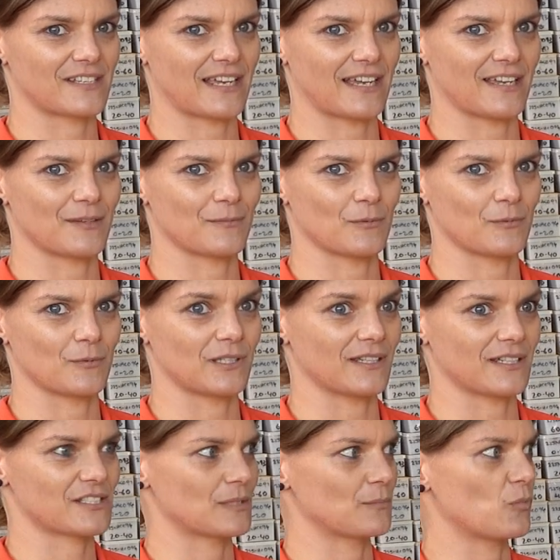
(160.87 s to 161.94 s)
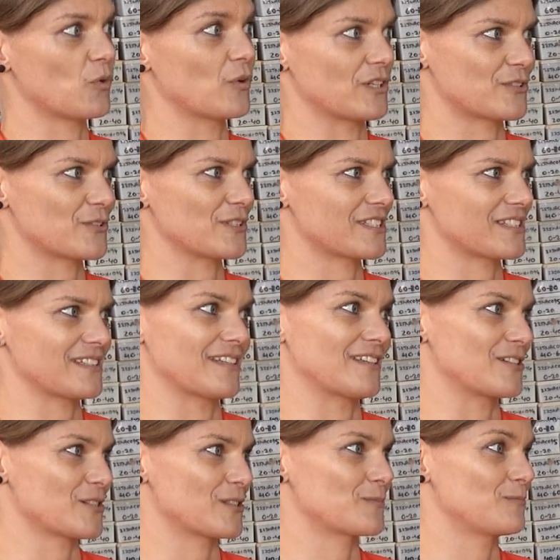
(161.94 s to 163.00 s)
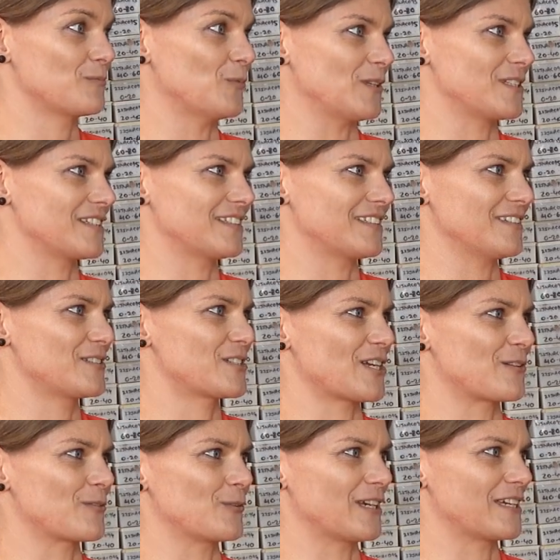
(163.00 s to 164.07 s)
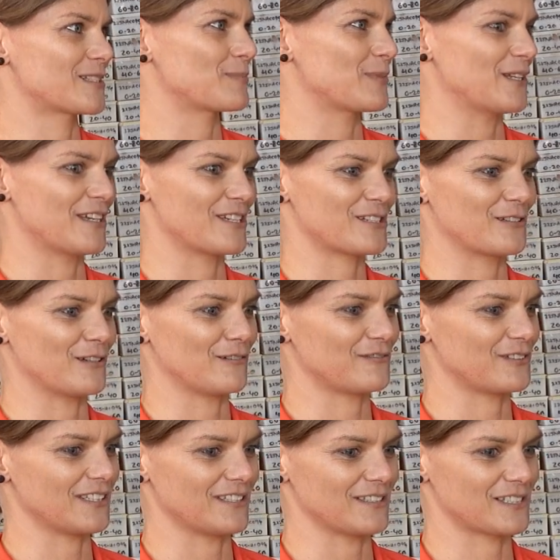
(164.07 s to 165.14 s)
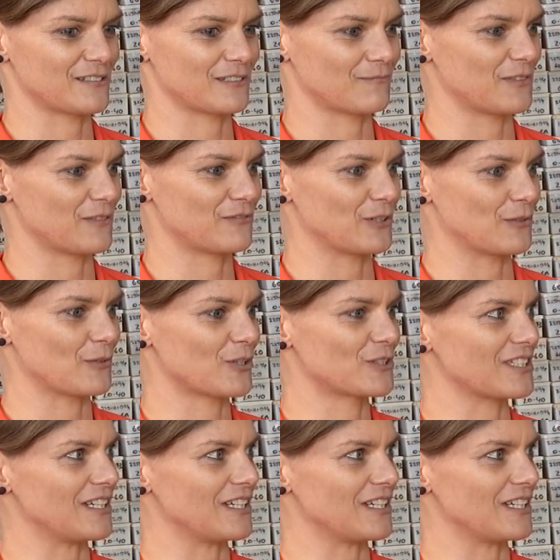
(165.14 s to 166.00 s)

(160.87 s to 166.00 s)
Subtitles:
okay, but we're actually more interested in just wanting the general explanation of here's the few rock